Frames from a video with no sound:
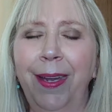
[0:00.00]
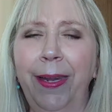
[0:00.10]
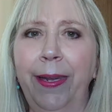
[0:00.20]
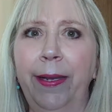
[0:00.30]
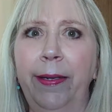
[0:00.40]

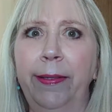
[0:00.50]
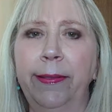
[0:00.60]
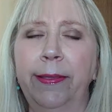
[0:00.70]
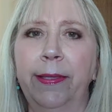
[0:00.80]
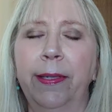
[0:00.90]

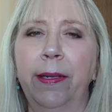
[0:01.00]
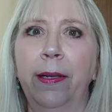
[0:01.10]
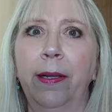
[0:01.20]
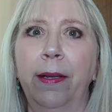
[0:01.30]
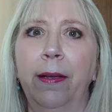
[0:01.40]
and
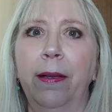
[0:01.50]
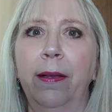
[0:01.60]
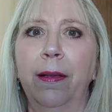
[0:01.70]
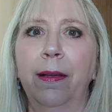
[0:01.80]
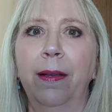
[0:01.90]

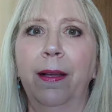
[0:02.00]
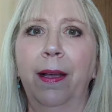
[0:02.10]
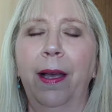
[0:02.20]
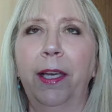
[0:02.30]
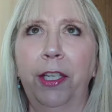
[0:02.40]

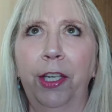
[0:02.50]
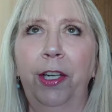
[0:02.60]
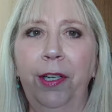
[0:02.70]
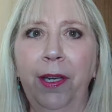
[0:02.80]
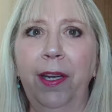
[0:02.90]
I could
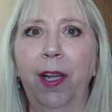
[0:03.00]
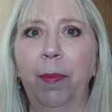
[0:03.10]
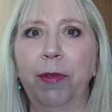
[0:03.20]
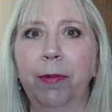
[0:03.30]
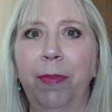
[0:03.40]
hook it
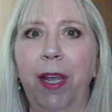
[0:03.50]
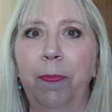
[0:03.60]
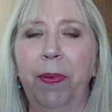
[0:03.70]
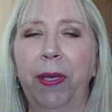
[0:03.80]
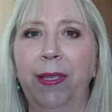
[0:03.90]
up to my
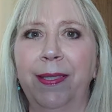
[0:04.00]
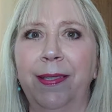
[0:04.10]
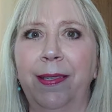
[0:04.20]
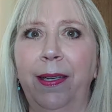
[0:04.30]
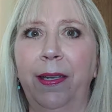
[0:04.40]

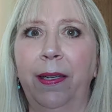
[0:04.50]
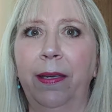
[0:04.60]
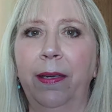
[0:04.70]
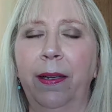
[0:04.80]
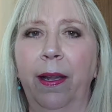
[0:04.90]

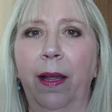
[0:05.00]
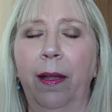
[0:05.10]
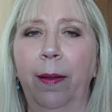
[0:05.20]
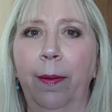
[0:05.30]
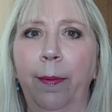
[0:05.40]
PC.
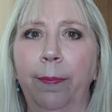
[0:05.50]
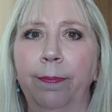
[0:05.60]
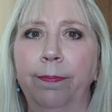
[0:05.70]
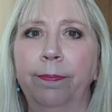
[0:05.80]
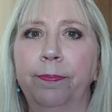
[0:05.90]
I